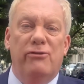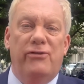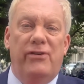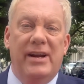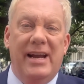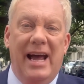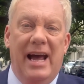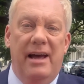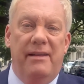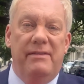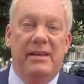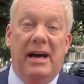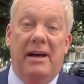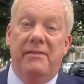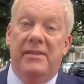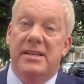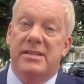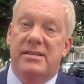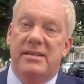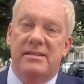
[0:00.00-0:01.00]
forget that
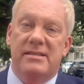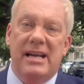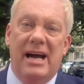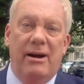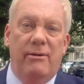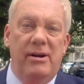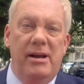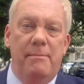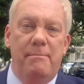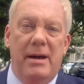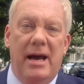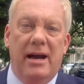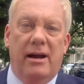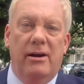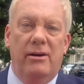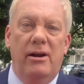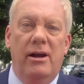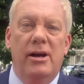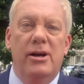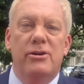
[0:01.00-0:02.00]
this is Harry and
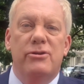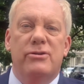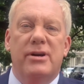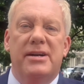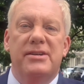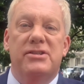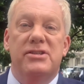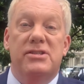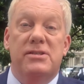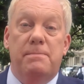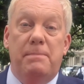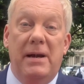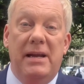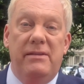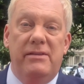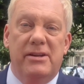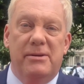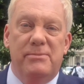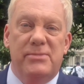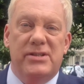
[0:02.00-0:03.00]
Meghan trying to
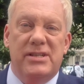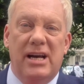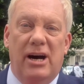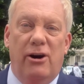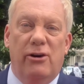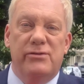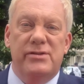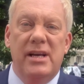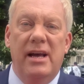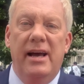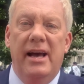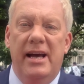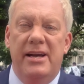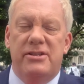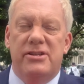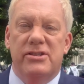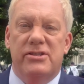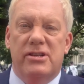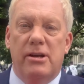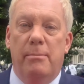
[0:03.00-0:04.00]
spin themselves
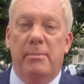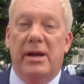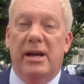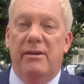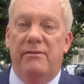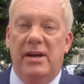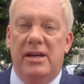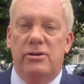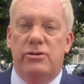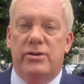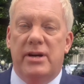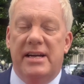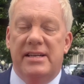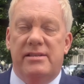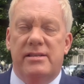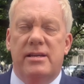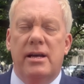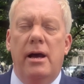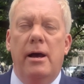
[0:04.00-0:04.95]
into something of interest,